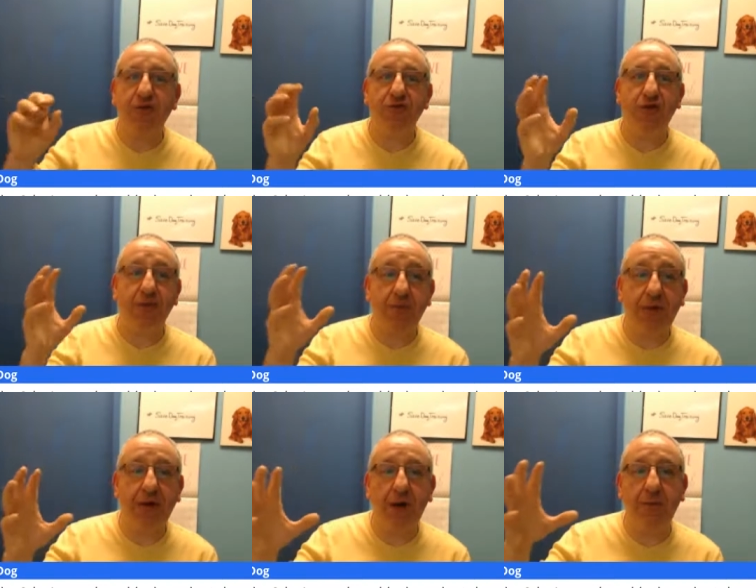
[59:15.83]
So it
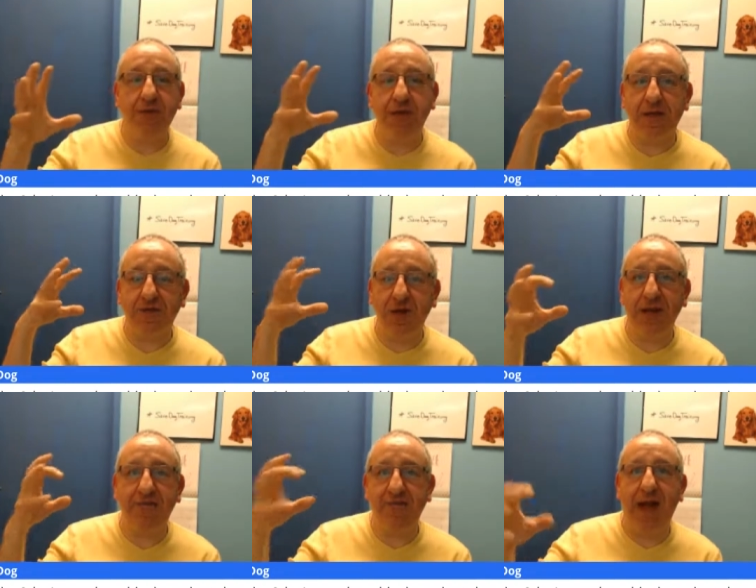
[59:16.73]
becomes a
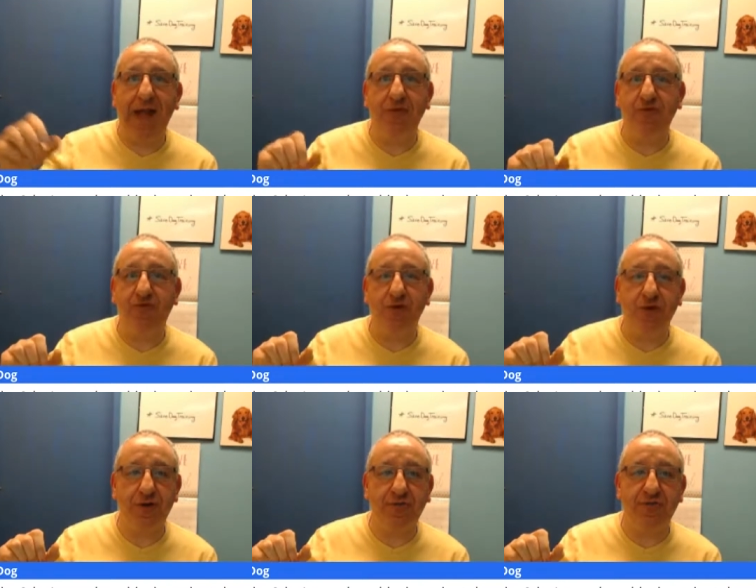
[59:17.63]
great value for
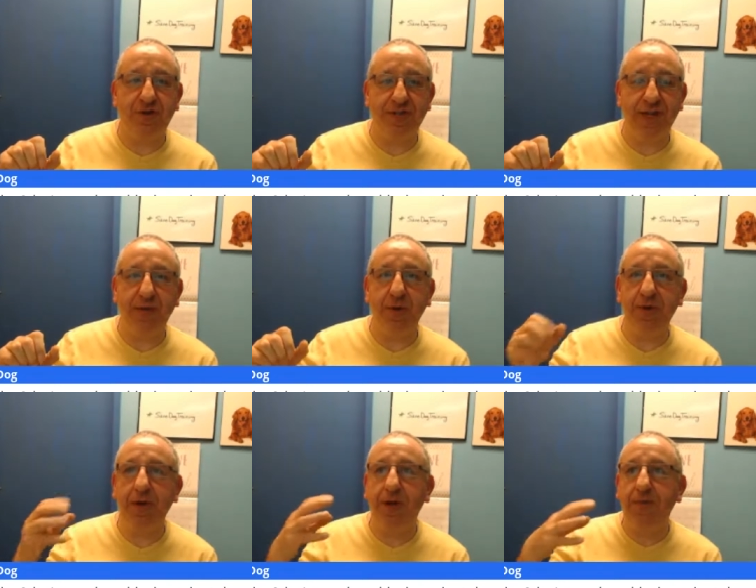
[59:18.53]
your for Saber.